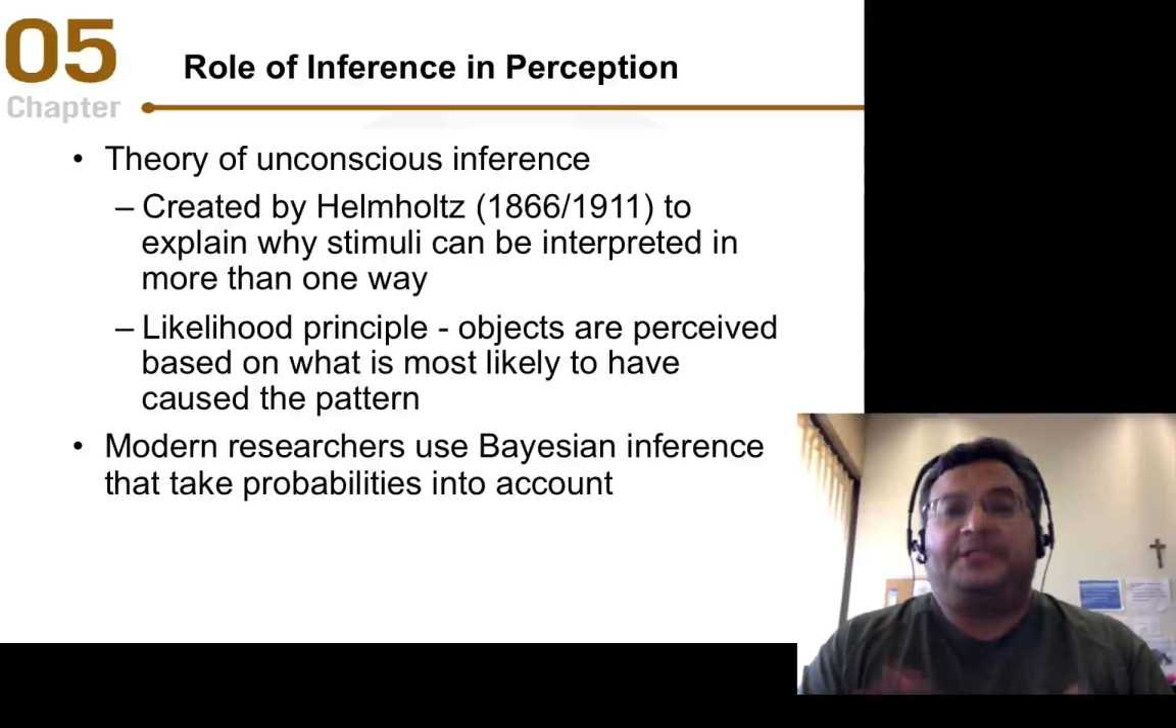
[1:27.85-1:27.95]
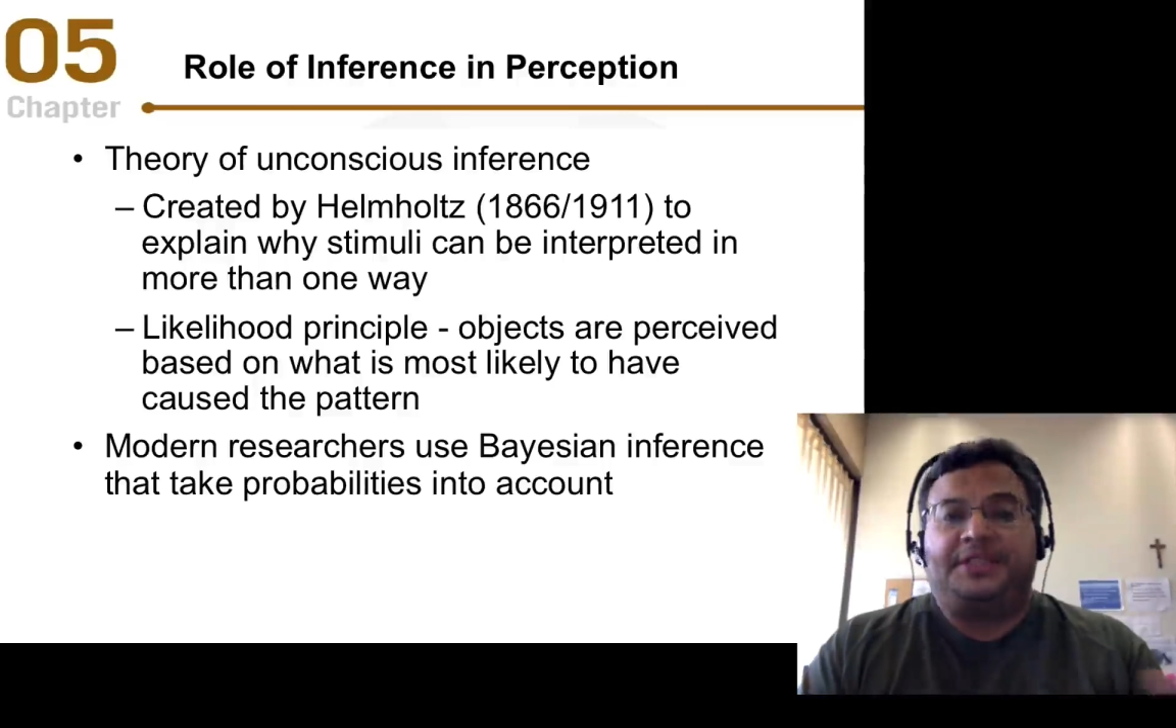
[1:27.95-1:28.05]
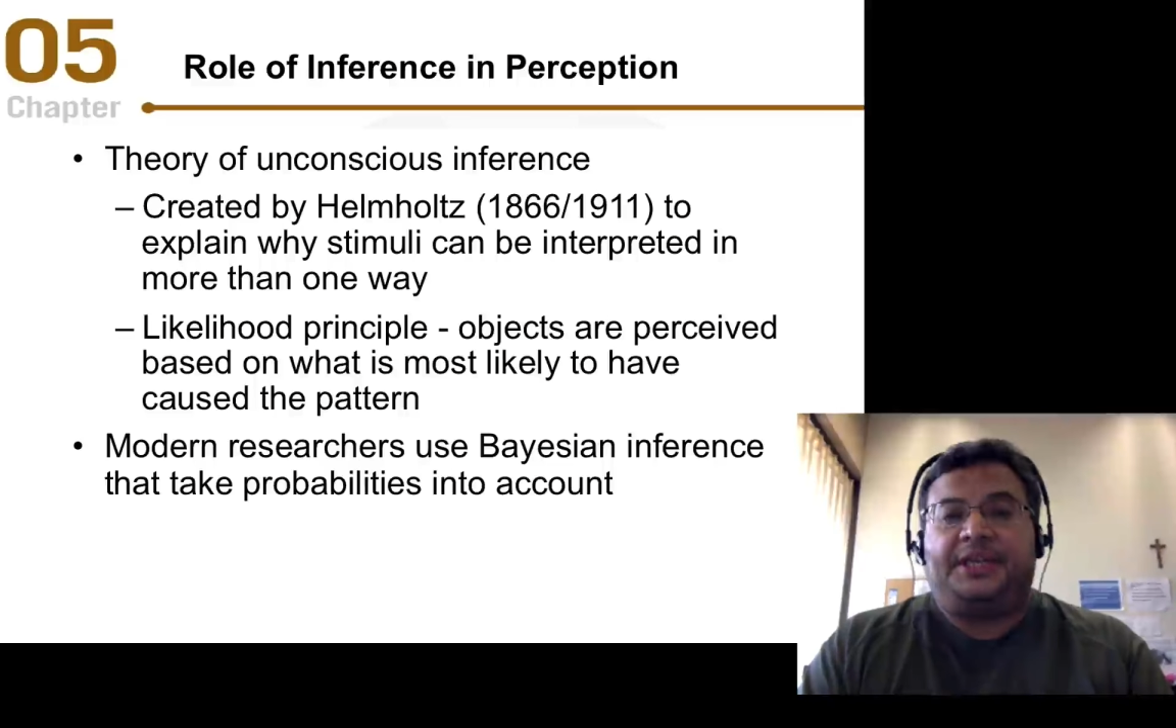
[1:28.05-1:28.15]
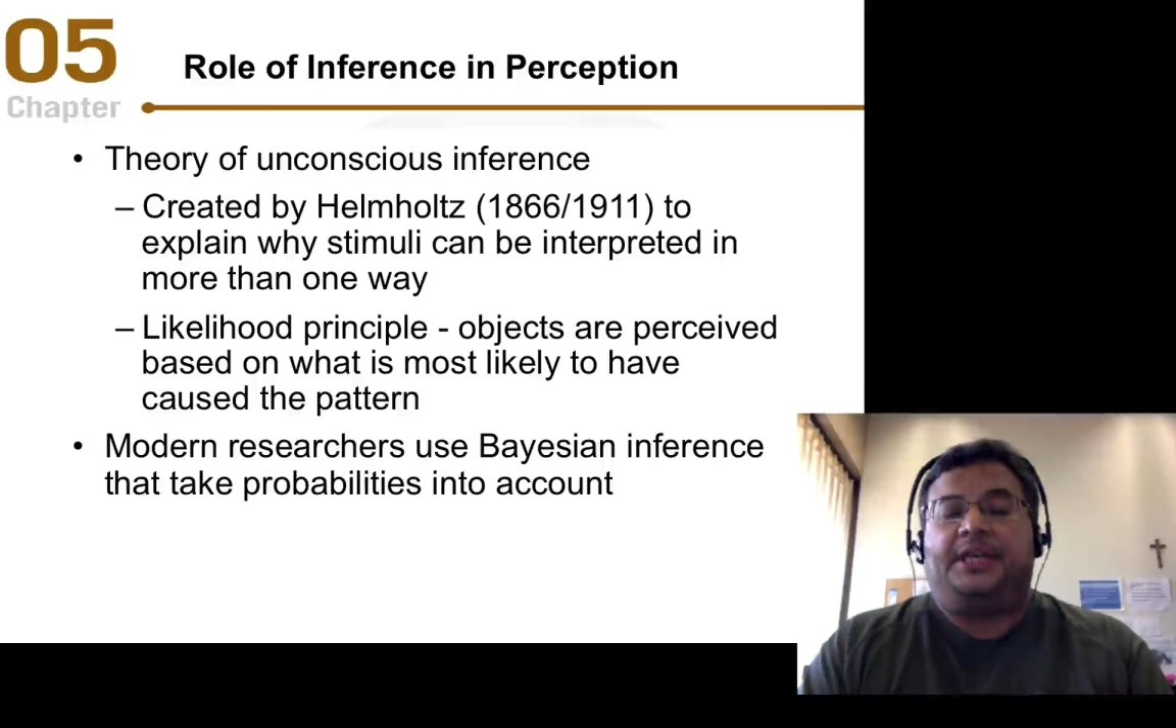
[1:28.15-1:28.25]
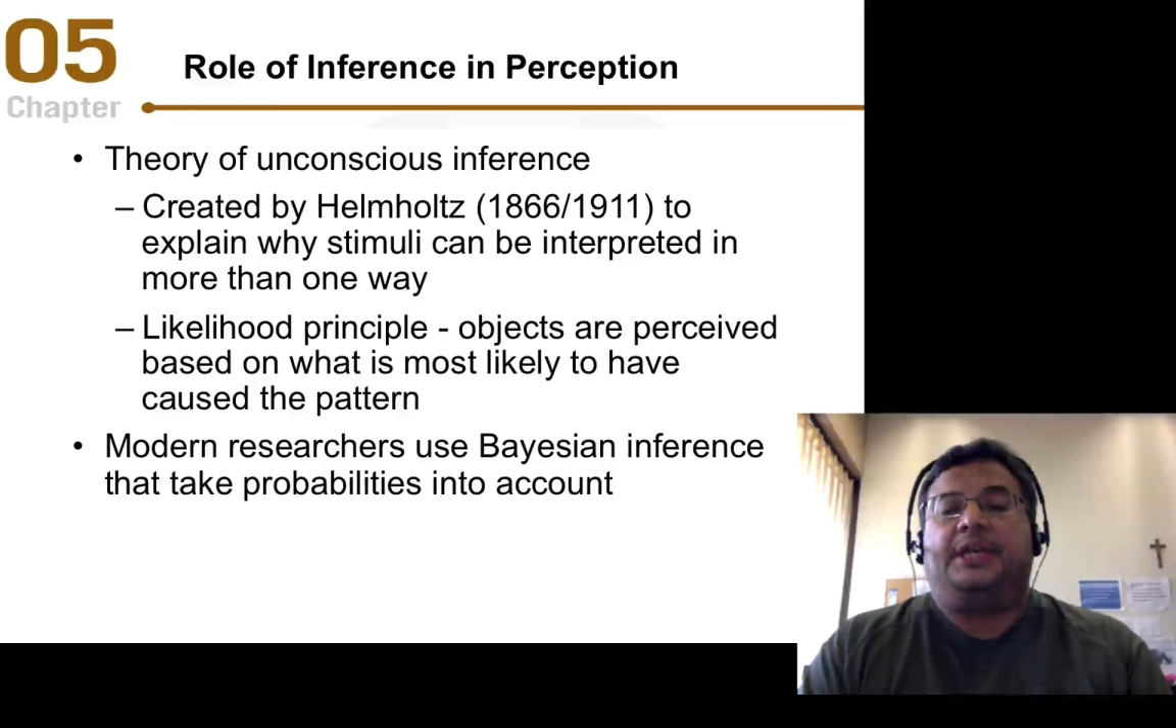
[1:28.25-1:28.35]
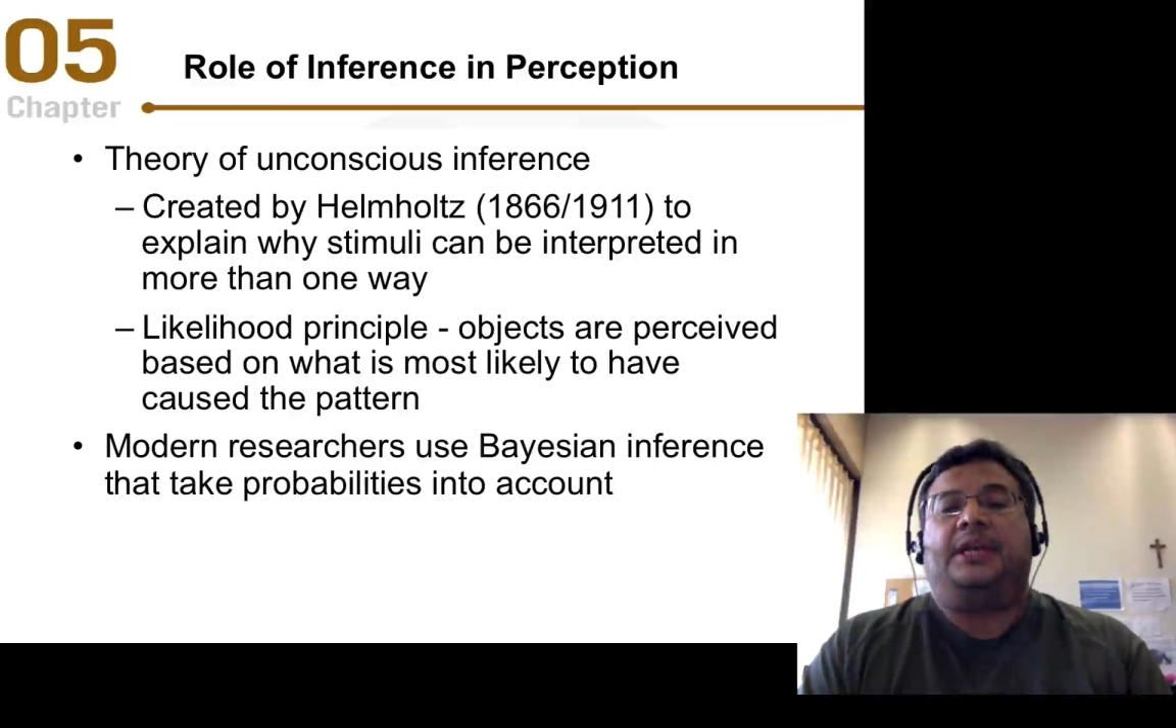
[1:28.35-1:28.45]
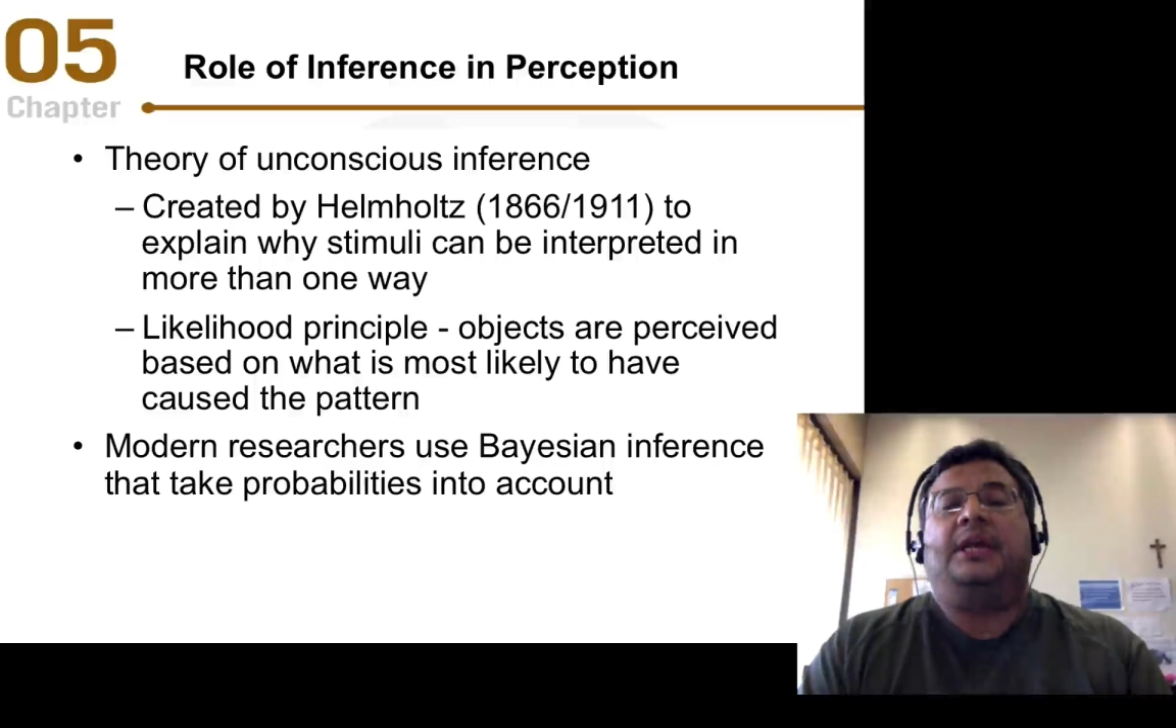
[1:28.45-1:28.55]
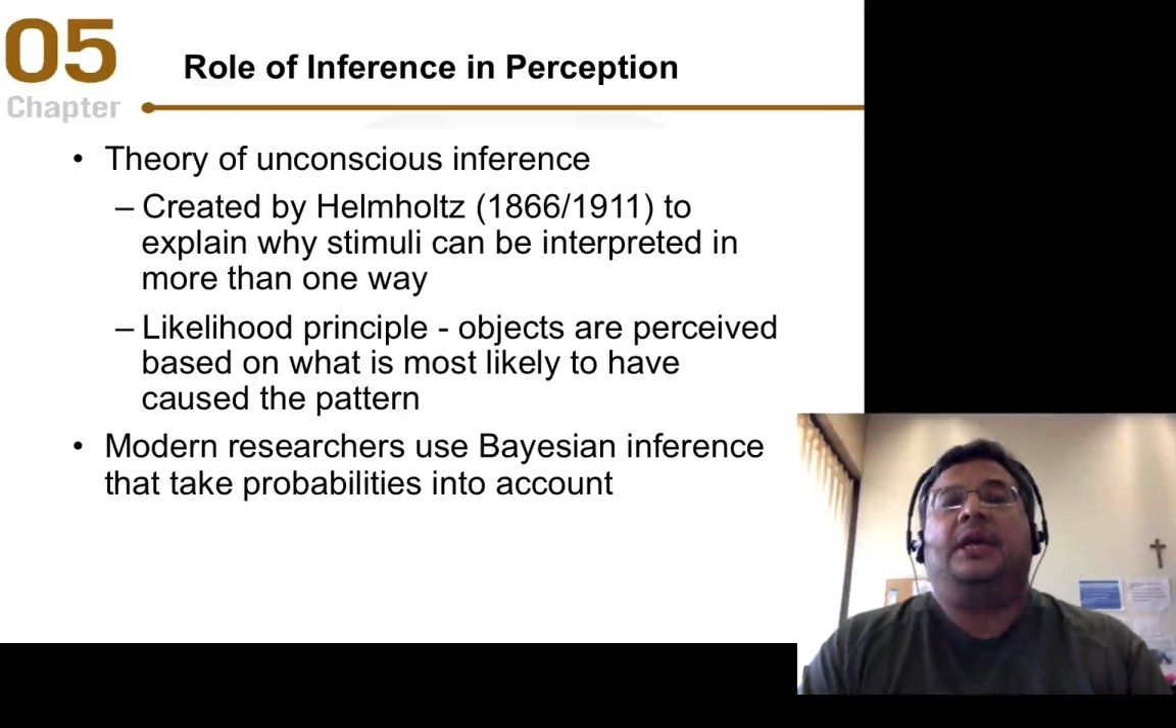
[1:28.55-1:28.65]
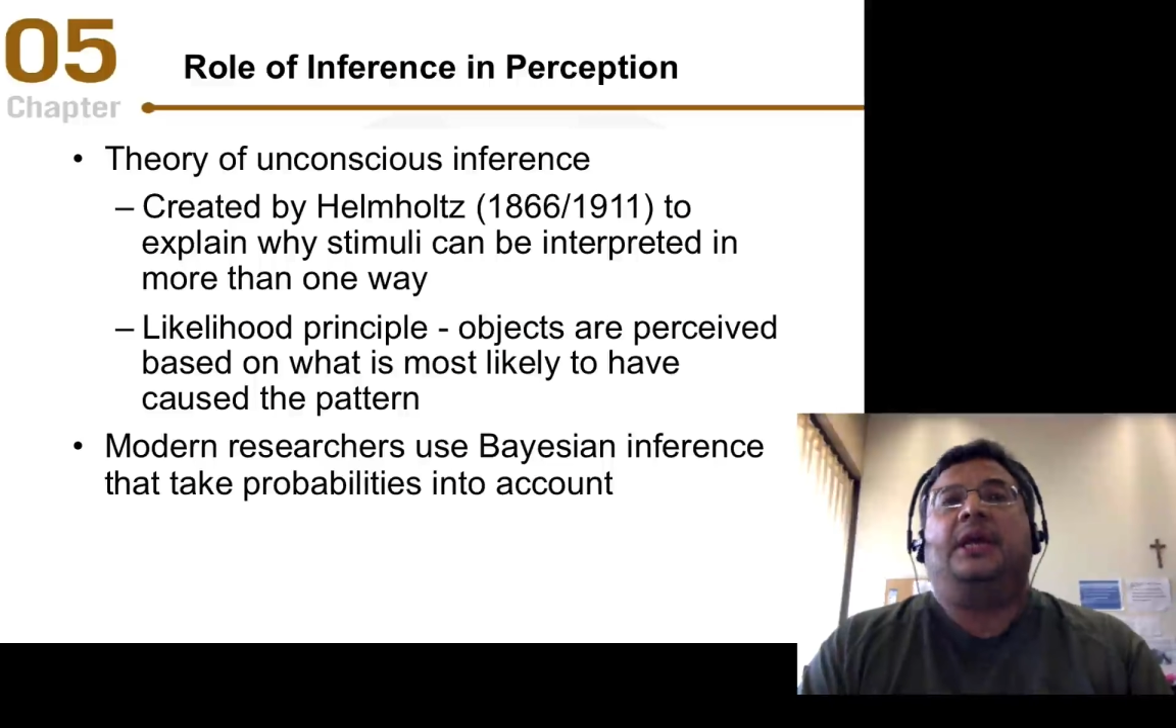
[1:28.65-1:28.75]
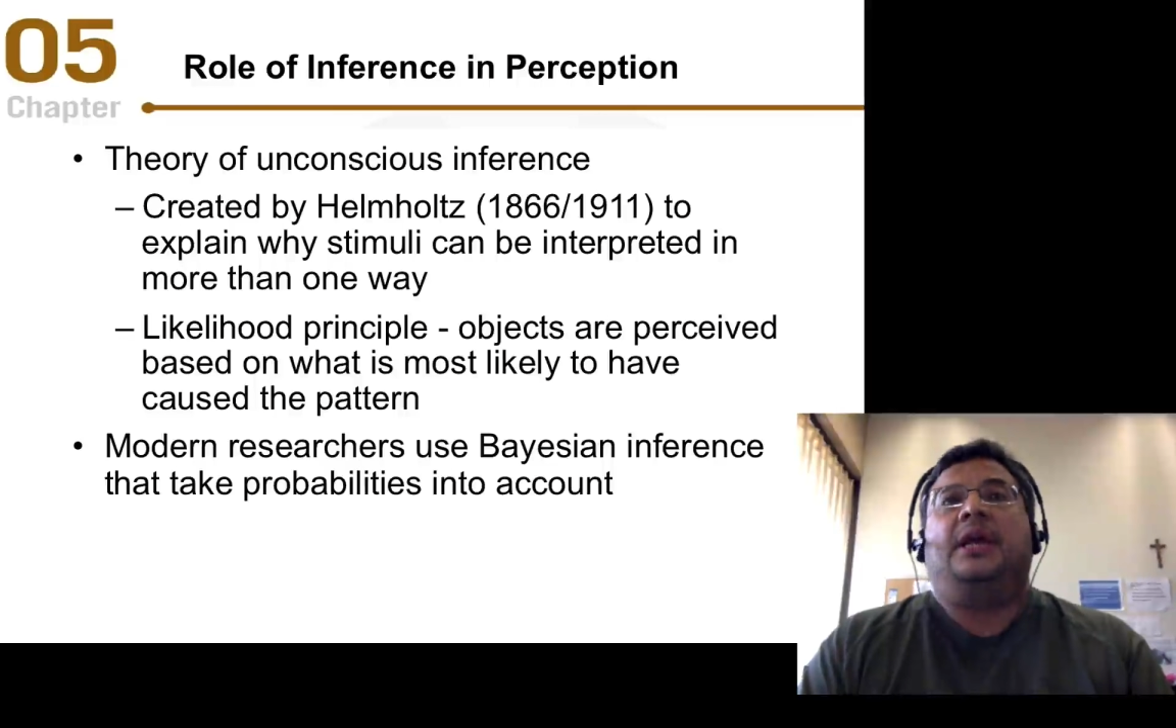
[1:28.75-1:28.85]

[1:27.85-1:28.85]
scene,